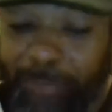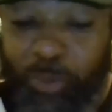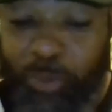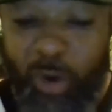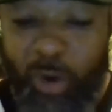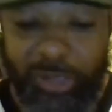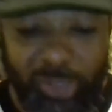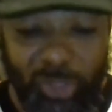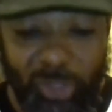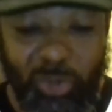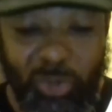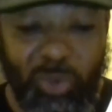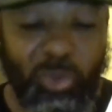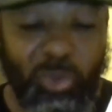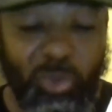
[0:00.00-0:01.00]
Part
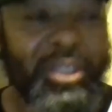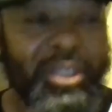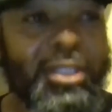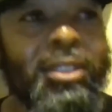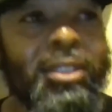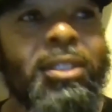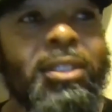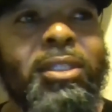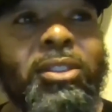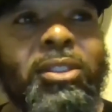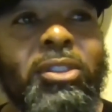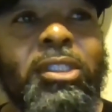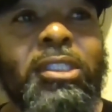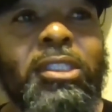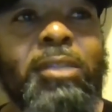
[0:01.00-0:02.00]
2, was
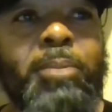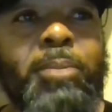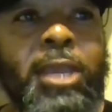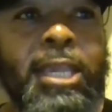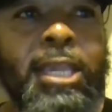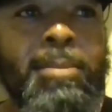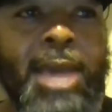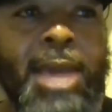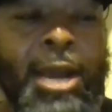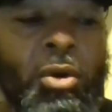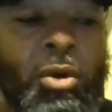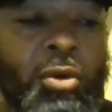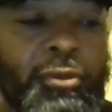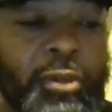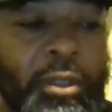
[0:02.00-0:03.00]
just a piggyback
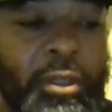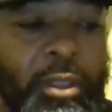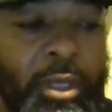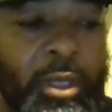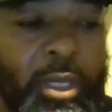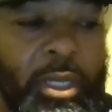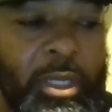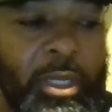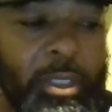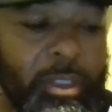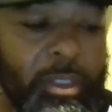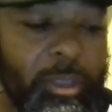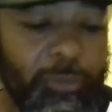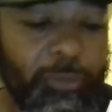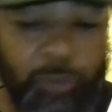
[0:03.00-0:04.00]
off of
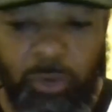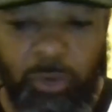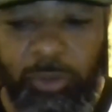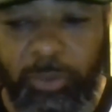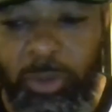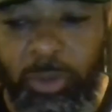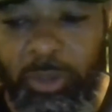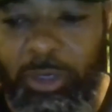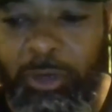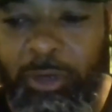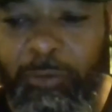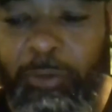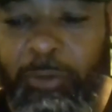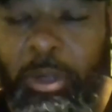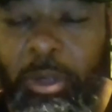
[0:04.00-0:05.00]
the first book
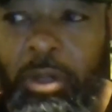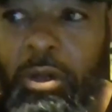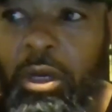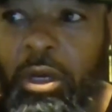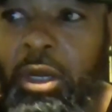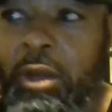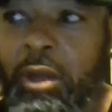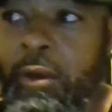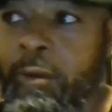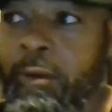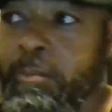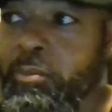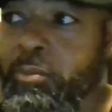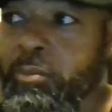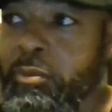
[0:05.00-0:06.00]
of
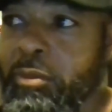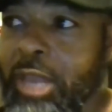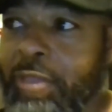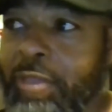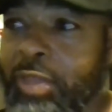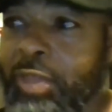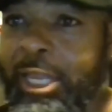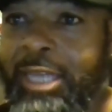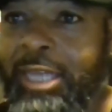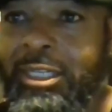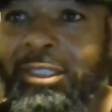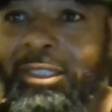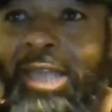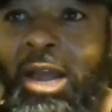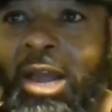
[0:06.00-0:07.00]
I think at
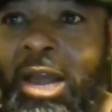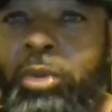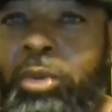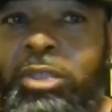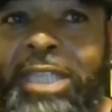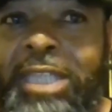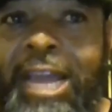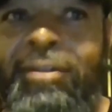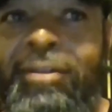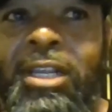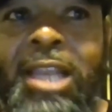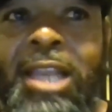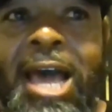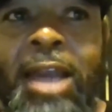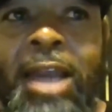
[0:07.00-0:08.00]
that time we was having a
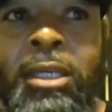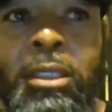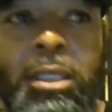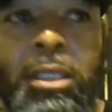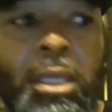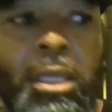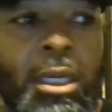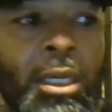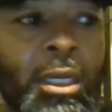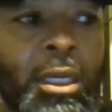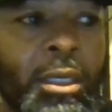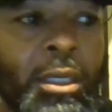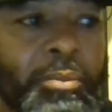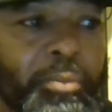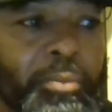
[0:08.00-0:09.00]
lot
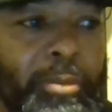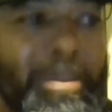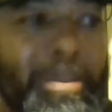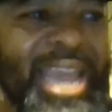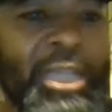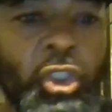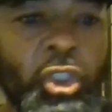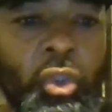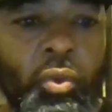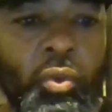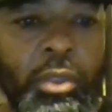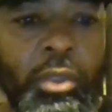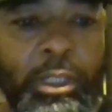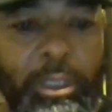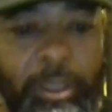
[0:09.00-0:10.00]
of mass
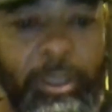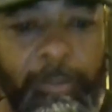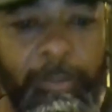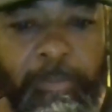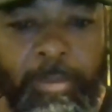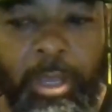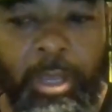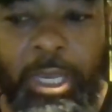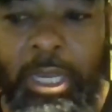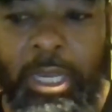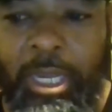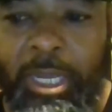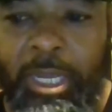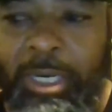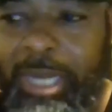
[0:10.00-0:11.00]
shootings,
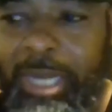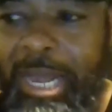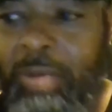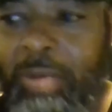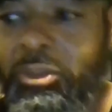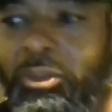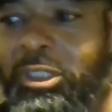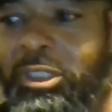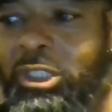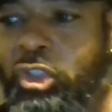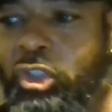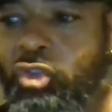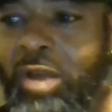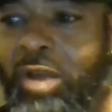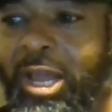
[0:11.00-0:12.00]
and I was
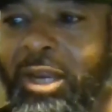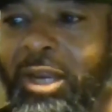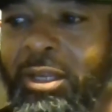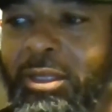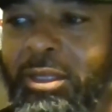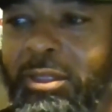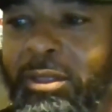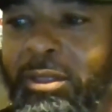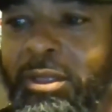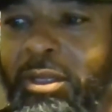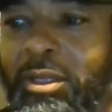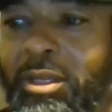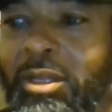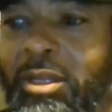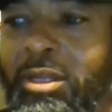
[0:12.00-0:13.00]
just trying to
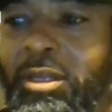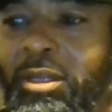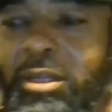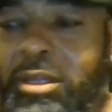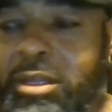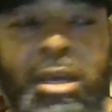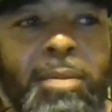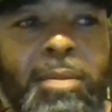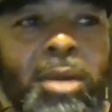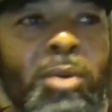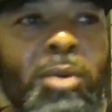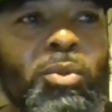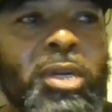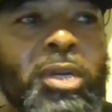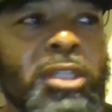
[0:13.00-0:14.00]
come
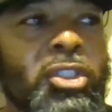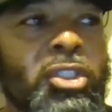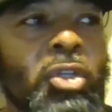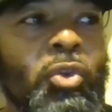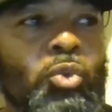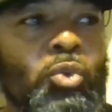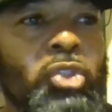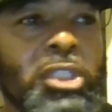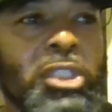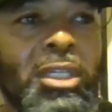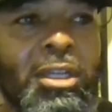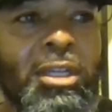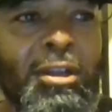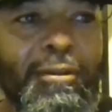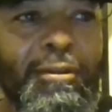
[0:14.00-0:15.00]
up with a solution
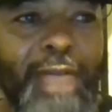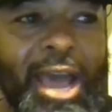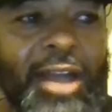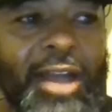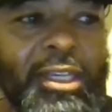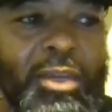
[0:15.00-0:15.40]
of how can